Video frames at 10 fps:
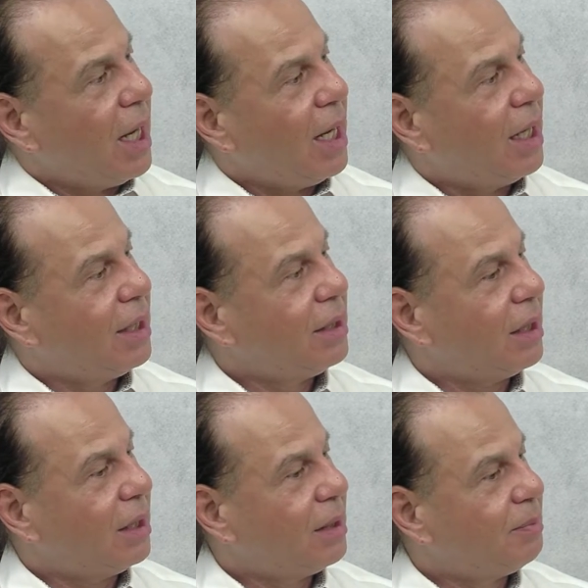And
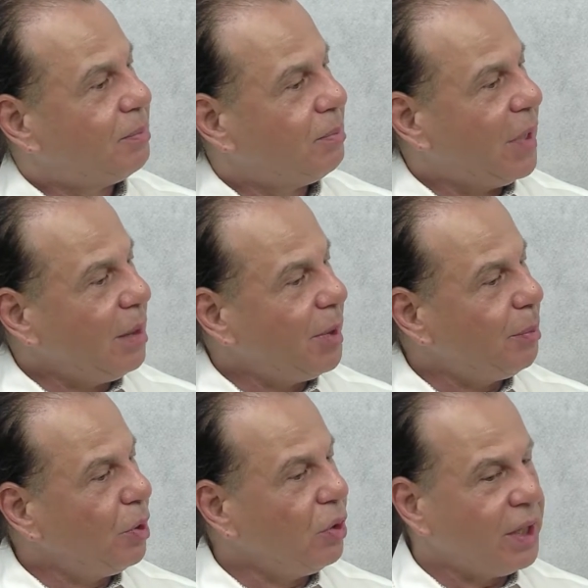many
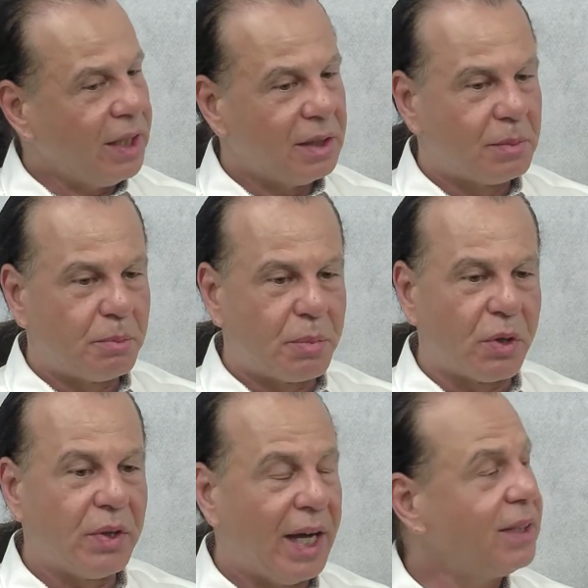people look at his
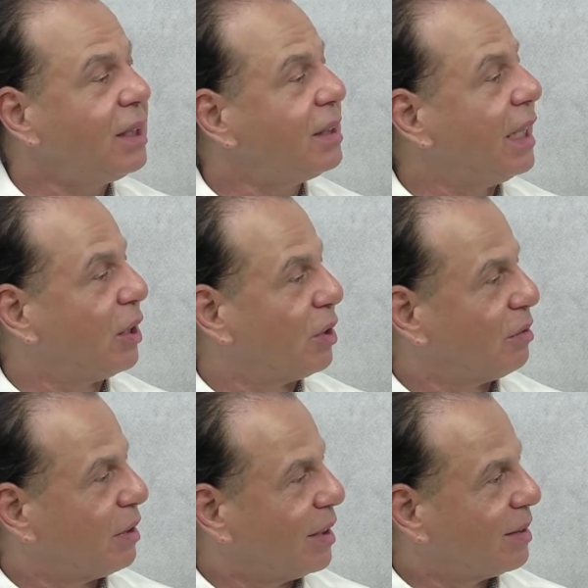birth as a sacred
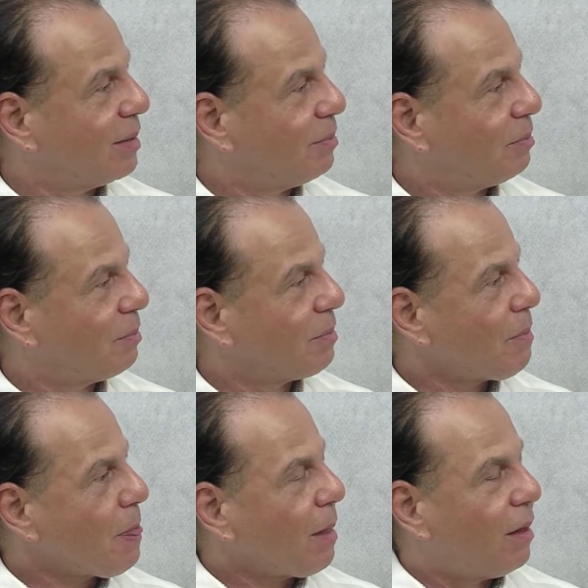event.
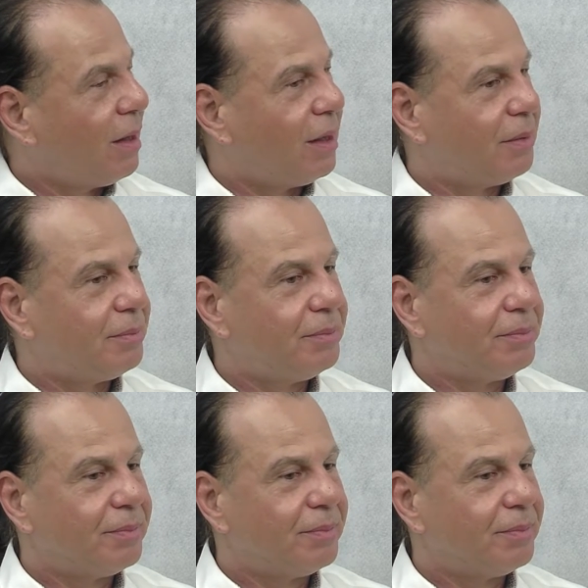And